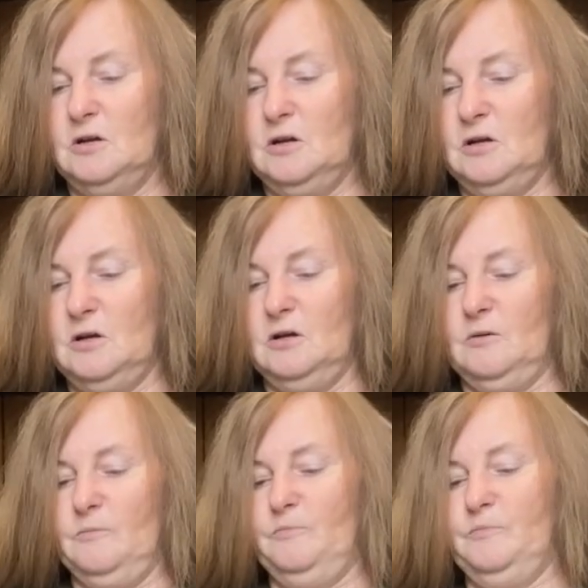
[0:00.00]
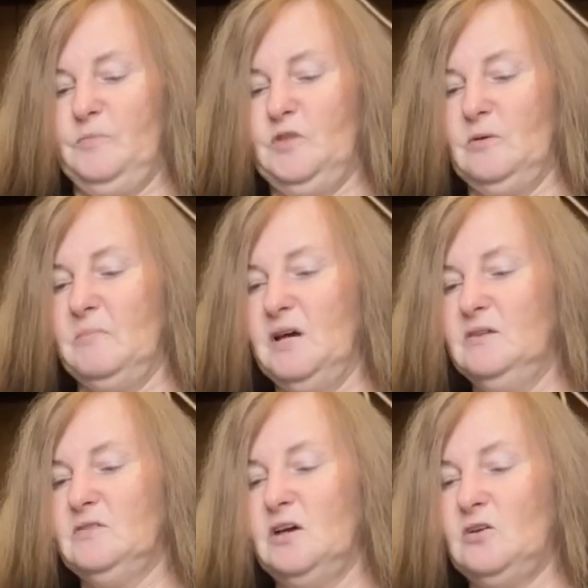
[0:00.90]
The
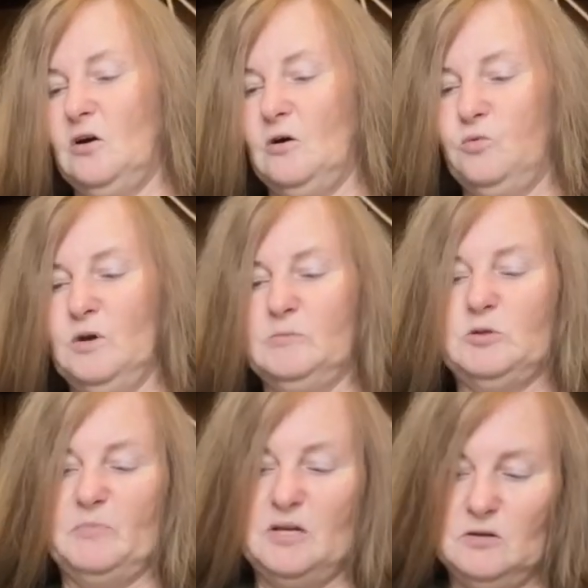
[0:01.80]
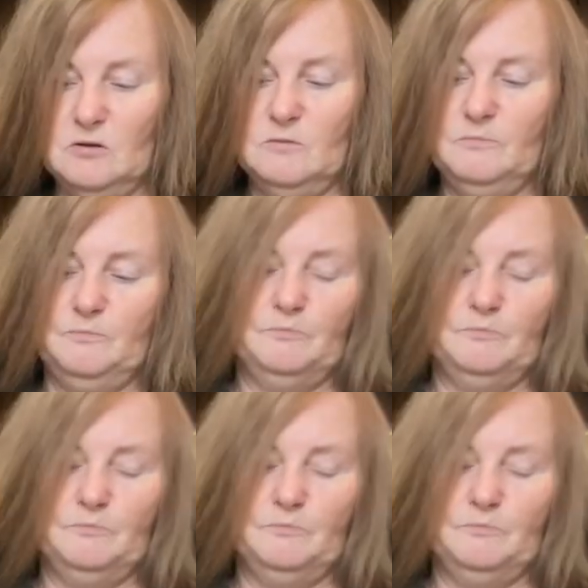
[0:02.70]
man they call Whipped Peter,